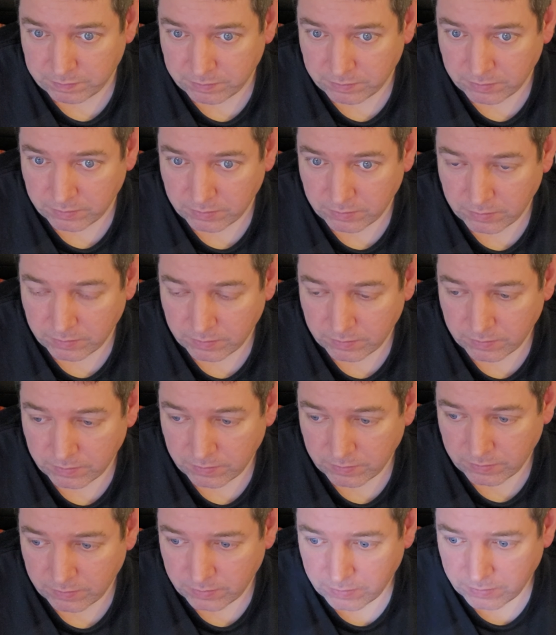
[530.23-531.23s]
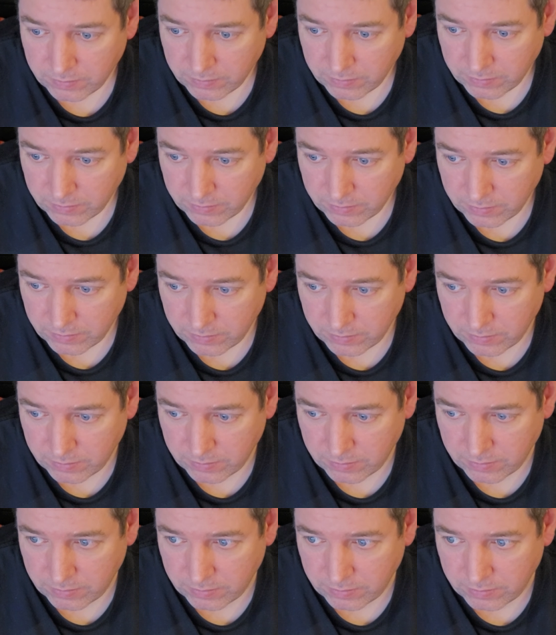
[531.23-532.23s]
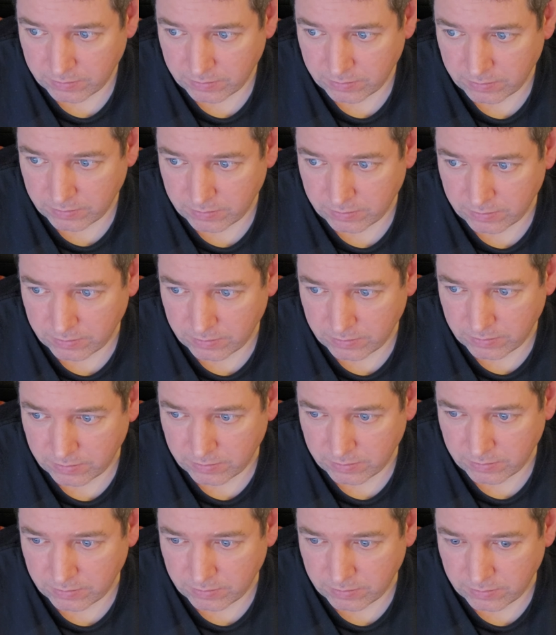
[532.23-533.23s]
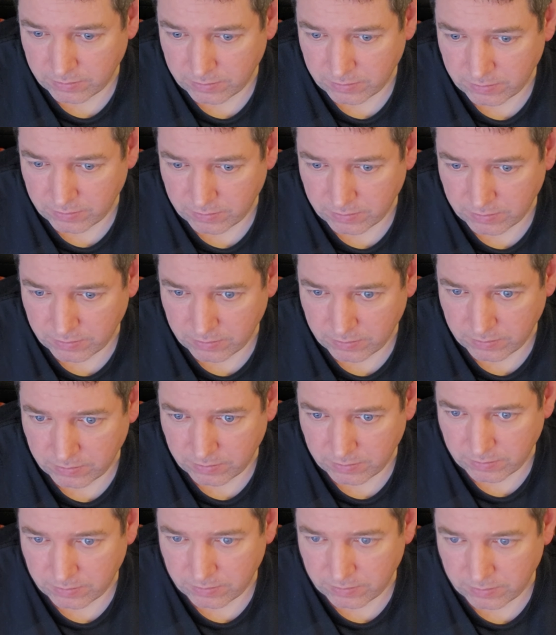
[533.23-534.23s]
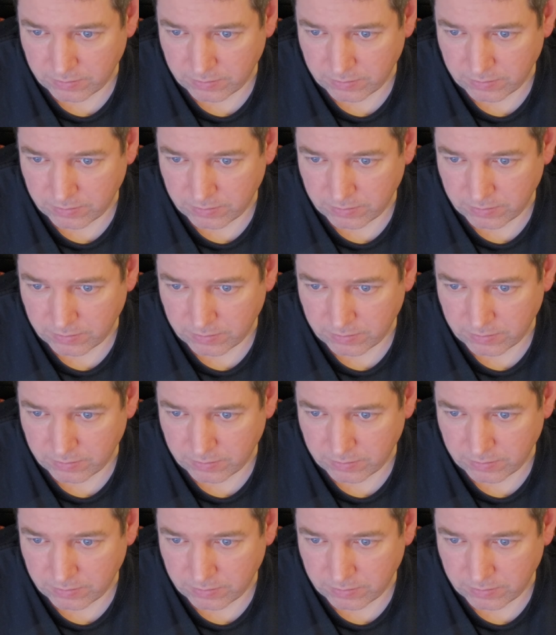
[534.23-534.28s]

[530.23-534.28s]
No one is speaking in this clip.